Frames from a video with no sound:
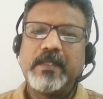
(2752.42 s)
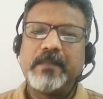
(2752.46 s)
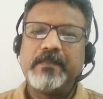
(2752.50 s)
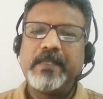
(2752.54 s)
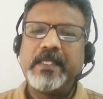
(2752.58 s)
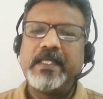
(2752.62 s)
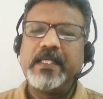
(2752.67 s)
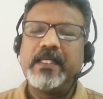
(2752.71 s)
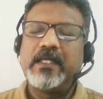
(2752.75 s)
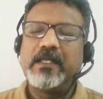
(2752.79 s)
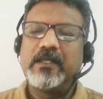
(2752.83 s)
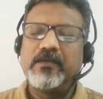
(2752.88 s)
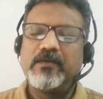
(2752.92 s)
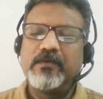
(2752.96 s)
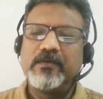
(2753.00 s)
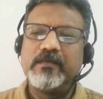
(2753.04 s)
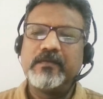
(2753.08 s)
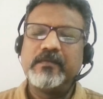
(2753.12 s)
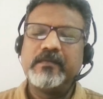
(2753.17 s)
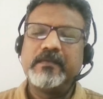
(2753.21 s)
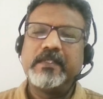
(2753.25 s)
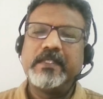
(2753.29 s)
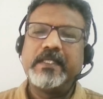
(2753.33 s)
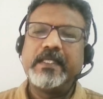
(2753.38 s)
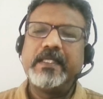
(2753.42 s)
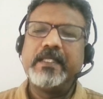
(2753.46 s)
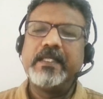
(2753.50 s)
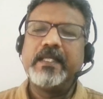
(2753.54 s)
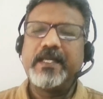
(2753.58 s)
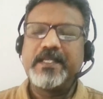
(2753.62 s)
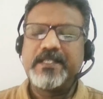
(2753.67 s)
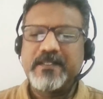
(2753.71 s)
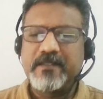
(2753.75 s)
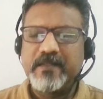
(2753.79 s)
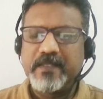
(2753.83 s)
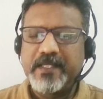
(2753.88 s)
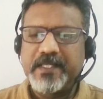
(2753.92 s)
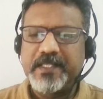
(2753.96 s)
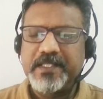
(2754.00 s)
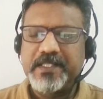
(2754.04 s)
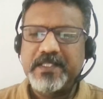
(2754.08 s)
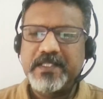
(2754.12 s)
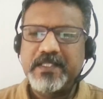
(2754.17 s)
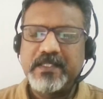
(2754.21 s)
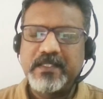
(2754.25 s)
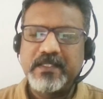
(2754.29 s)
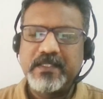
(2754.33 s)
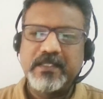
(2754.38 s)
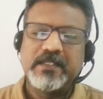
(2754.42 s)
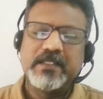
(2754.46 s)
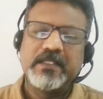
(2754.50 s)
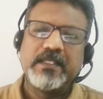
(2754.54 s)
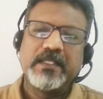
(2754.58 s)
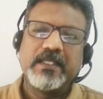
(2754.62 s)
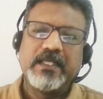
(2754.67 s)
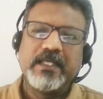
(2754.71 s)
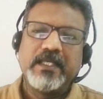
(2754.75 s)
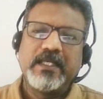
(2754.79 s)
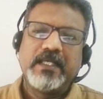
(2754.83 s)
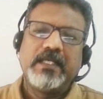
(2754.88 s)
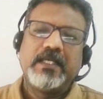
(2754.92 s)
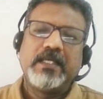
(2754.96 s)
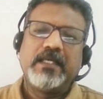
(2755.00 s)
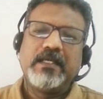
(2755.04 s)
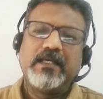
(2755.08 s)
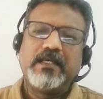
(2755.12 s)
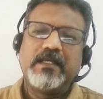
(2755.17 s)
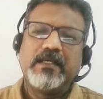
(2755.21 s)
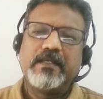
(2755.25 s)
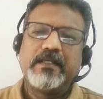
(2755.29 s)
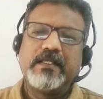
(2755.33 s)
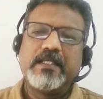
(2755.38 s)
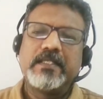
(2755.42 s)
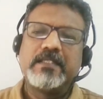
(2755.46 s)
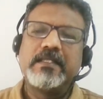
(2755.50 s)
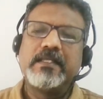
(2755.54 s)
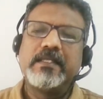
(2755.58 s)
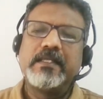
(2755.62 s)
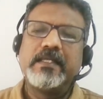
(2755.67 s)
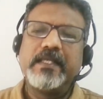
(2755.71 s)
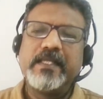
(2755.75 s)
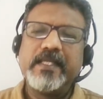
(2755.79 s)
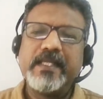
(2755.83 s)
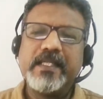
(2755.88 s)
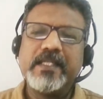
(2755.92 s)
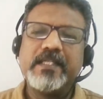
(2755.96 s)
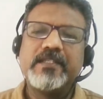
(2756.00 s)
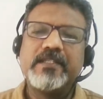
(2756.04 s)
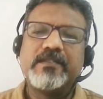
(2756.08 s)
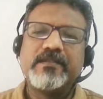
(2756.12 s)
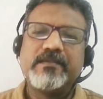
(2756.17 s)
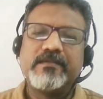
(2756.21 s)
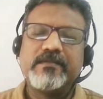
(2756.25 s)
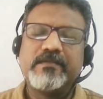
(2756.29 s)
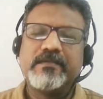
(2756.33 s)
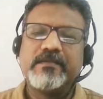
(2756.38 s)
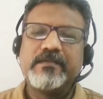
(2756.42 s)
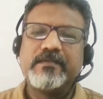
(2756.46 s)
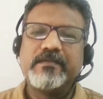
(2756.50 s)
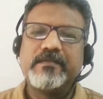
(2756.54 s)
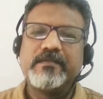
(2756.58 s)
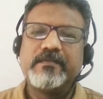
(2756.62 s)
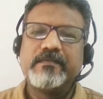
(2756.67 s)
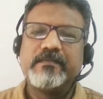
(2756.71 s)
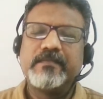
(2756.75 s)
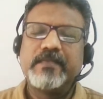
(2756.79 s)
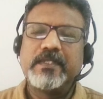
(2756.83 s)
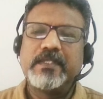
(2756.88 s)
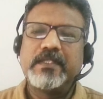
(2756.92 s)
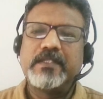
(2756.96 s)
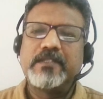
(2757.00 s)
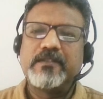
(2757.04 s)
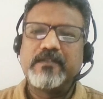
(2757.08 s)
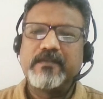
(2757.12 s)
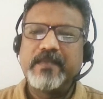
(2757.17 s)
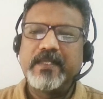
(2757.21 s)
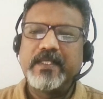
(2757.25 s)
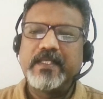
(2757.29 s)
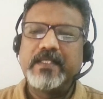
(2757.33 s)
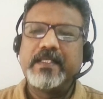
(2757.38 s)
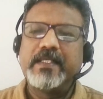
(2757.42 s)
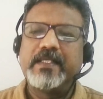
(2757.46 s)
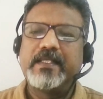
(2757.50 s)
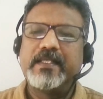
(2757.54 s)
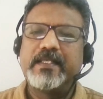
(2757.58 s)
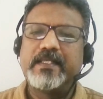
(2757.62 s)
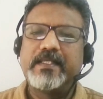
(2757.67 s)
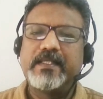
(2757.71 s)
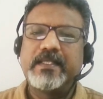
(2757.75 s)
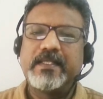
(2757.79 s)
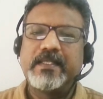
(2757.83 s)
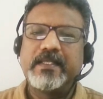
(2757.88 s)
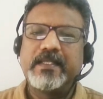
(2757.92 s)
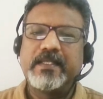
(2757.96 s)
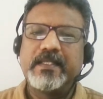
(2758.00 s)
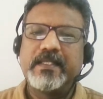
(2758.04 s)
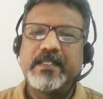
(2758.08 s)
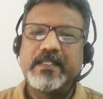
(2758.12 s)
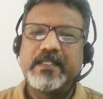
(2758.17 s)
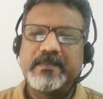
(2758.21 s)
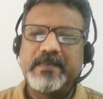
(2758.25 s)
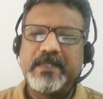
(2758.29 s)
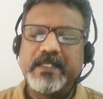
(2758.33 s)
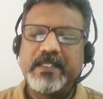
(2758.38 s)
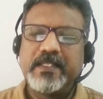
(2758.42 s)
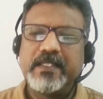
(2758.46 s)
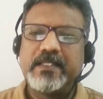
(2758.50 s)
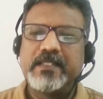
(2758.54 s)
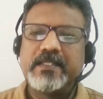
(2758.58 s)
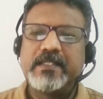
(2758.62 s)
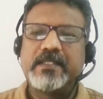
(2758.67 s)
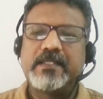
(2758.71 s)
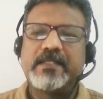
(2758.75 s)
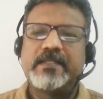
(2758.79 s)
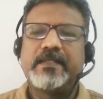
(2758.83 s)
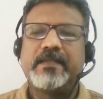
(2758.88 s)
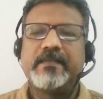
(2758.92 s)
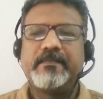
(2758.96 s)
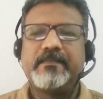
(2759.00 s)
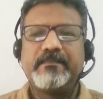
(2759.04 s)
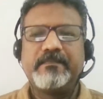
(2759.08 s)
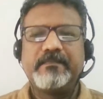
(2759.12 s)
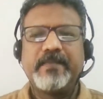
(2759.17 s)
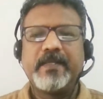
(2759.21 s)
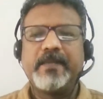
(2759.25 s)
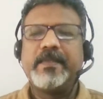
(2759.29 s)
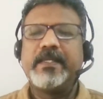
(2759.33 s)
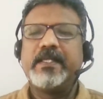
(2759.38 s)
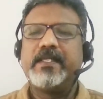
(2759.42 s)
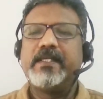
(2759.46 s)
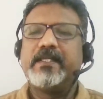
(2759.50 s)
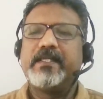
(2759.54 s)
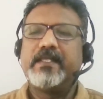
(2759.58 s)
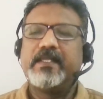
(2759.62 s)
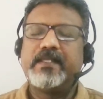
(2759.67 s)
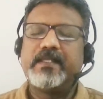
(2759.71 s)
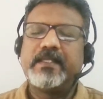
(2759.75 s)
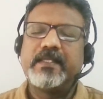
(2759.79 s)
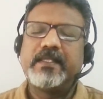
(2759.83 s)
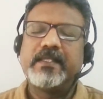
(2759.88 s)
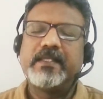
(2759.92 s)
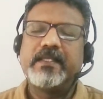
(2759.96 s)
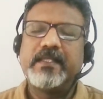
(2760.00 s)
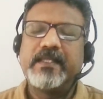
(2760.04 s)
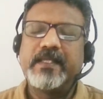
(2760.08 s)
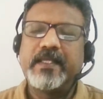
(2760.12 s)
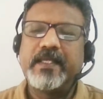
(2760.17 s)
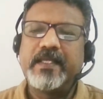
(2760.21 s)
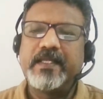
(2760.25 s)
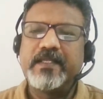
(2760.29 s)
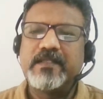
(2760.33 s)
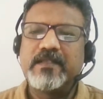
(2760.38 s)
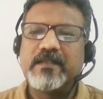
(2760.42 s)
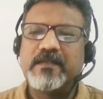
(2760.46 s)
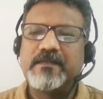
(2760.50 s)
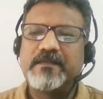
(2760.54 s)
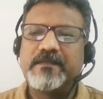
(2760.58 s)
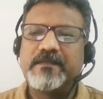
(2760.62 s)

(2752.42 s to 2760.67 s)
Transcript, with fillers: Being alone in isolation, uh, does it lead to a traumatic experience? Maybe in the in the case of